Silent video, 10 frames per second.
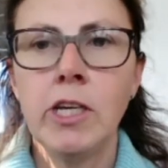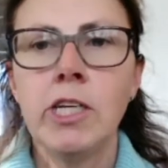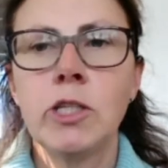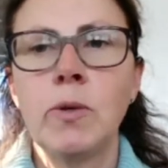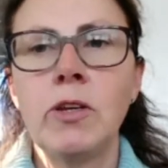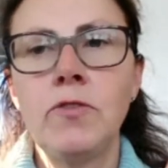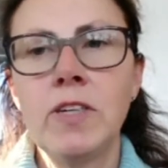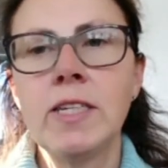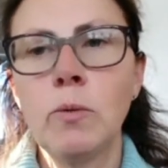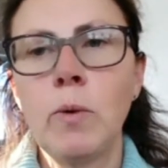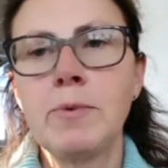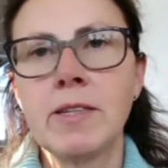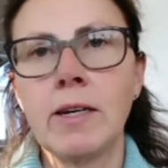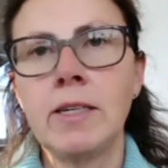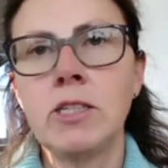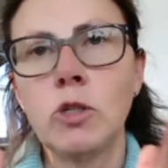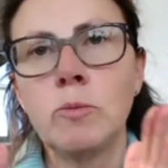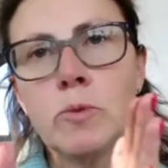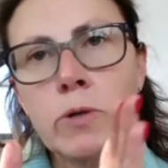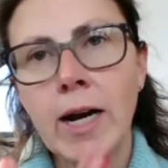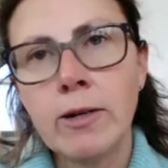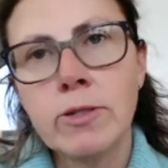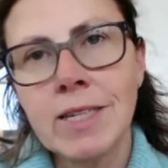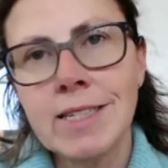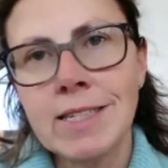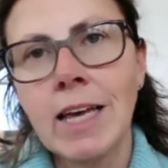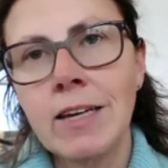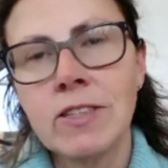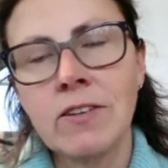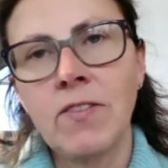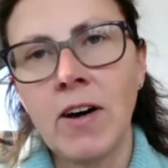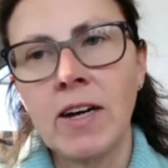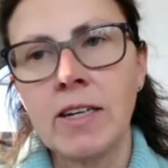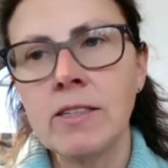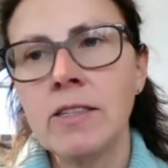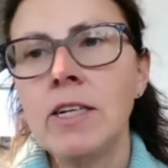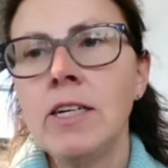So when you visit a website, your browser saves the file